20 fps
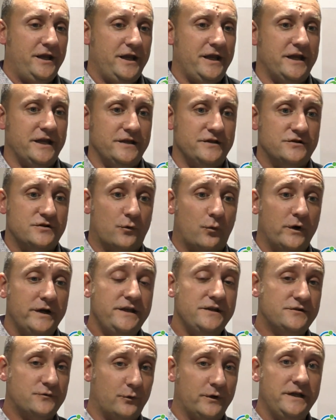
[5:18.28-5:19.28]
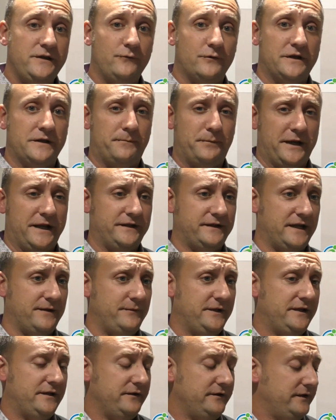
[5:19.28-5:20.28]
In 2020, when the
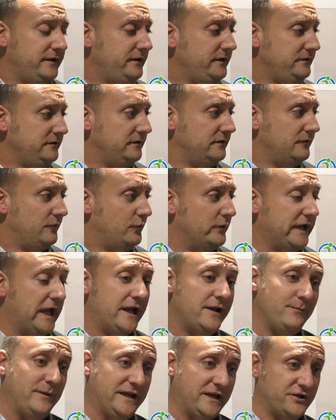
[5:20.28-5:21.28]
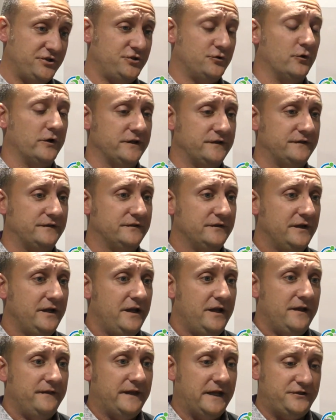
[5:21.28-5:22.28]
pandemic hit, we had to make a choice.
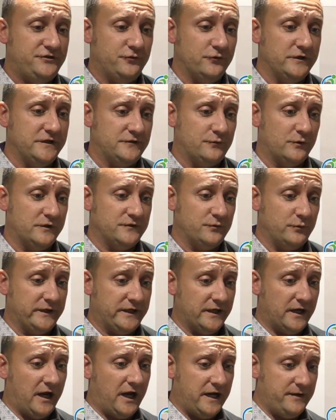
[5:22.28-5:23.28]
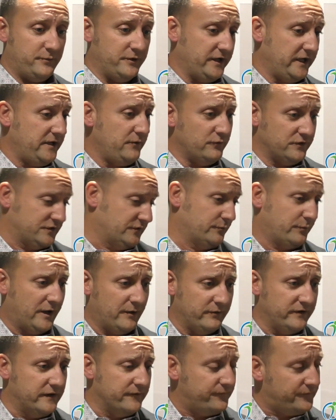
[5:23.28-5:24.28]
That choice was we could hibernate, which was
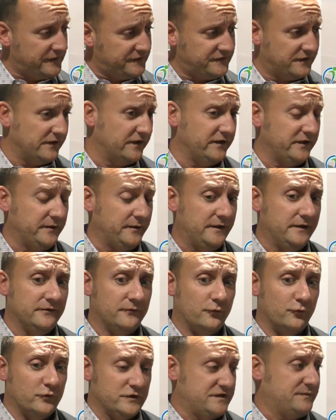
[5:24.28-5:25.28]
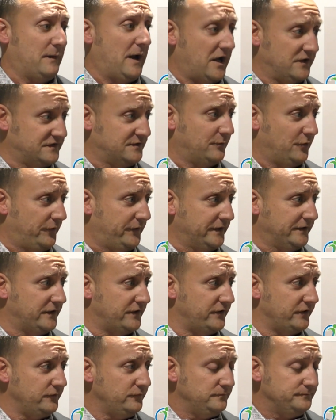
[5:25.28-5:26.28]
probably the fiscally responsible thing to
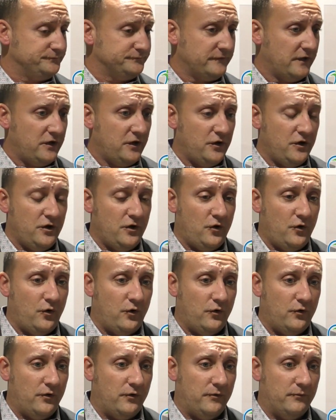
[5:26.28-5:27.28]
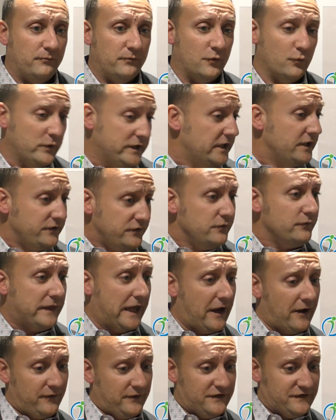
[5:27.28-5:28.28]
do, but we didn't do
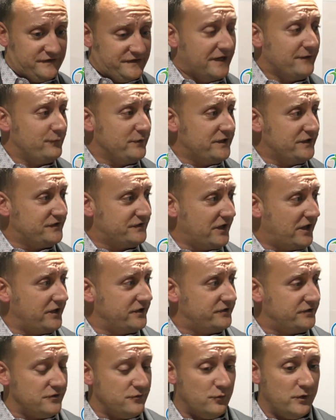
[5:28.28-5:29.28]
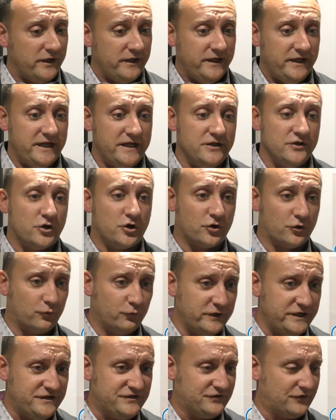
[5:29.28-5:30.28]
that. Instead, we decided to
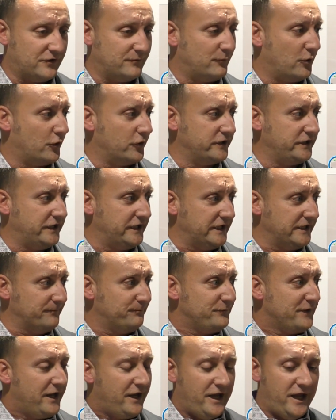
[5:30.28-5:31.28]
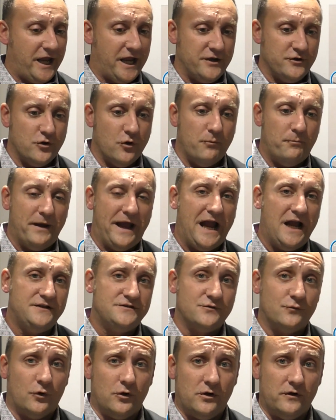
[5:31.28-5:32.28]
increase our marketing and go back
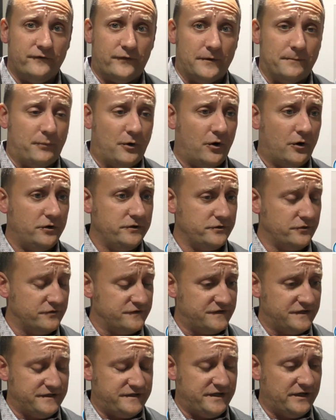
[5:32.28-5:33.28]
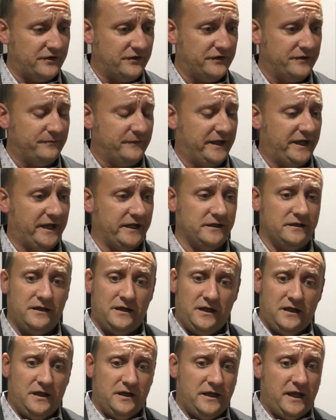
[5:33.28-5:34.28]
to all of our partners and tell them that,
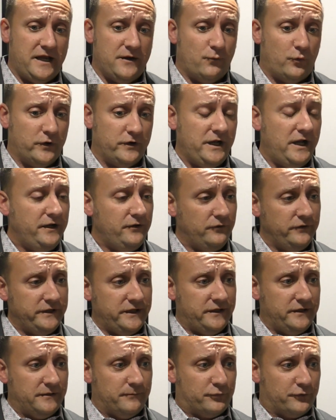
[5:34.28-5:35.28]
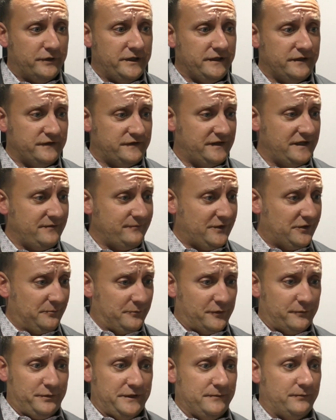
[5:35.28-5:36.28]
hey, we're not only gonna bring the same
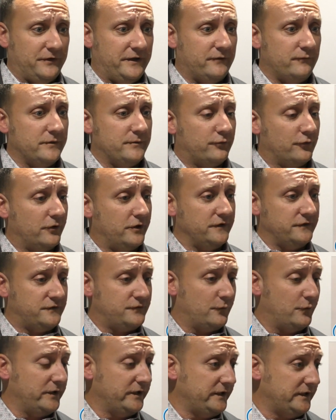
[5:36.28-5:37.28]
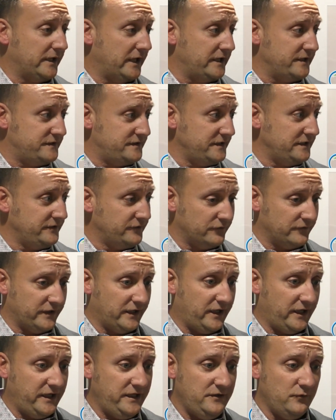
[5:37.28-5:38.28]
number of people that we brought in 2019 during
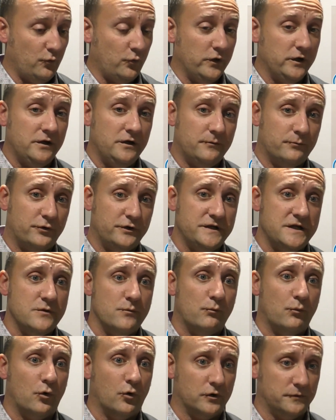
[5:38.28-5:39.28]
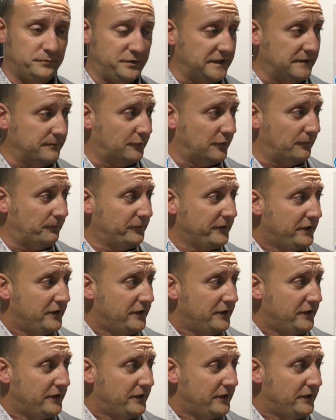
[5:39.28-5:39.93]
the height, we're gonna bring you more people.